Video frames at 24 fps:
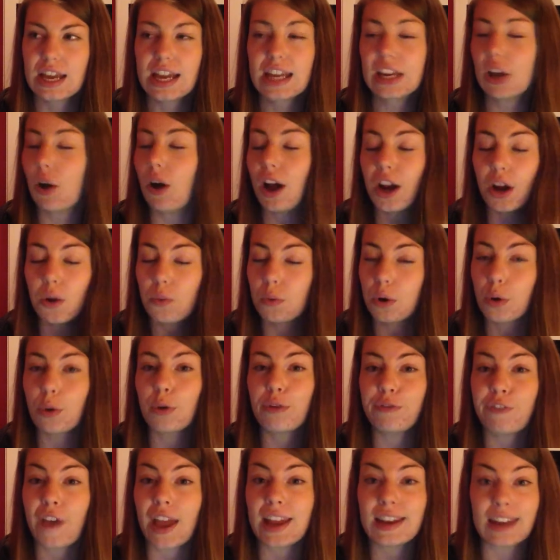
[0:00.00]
Now, I don't want to
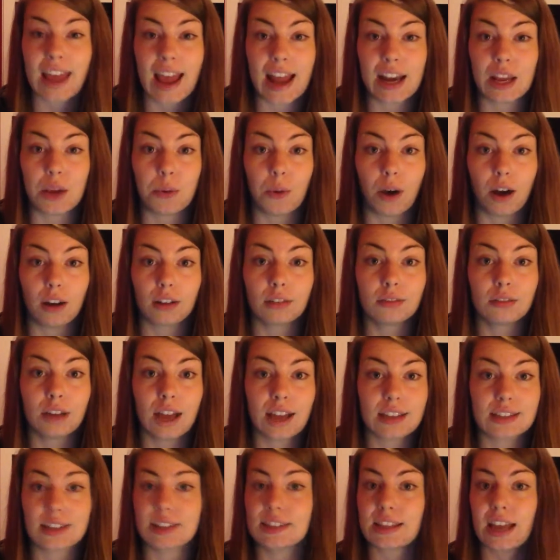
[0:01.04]
offend anyone.
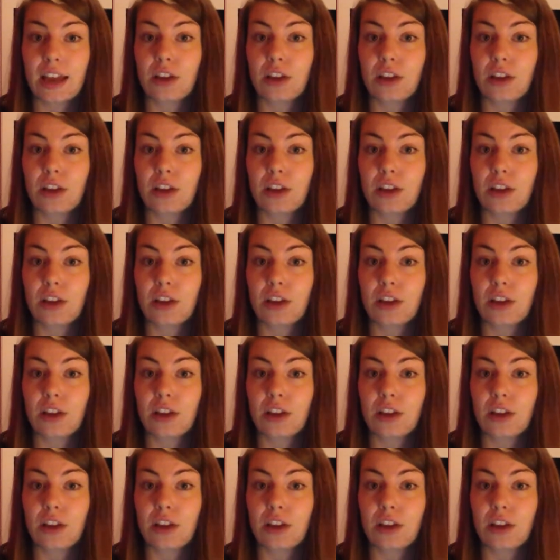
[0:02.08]
As I say,